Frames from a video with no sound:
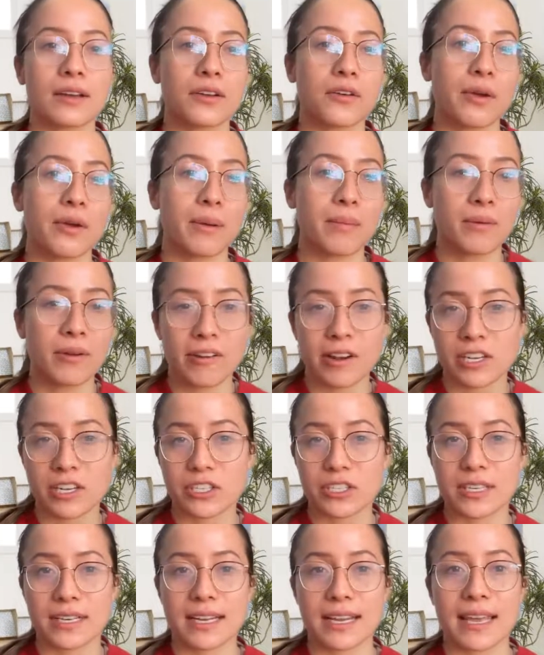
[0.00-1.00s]
career
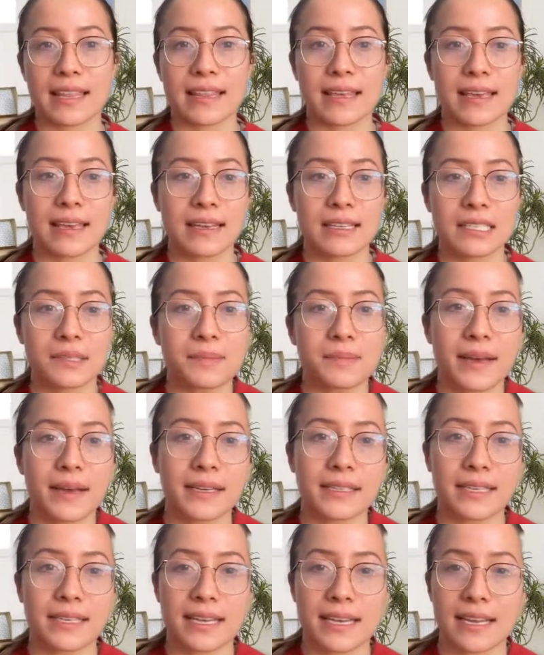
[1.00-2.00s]
progression can they
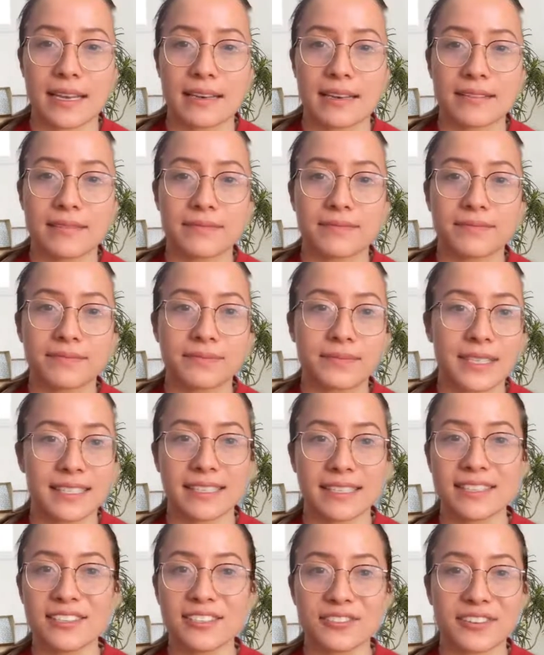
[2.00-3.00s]
expect in
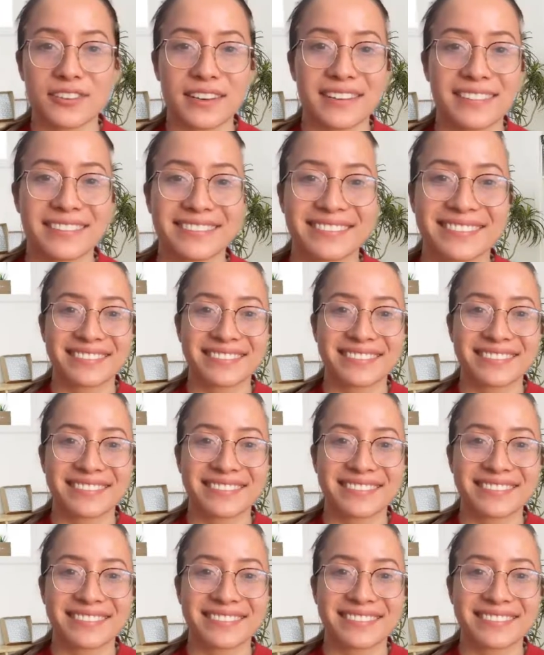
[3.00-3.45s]
this industry?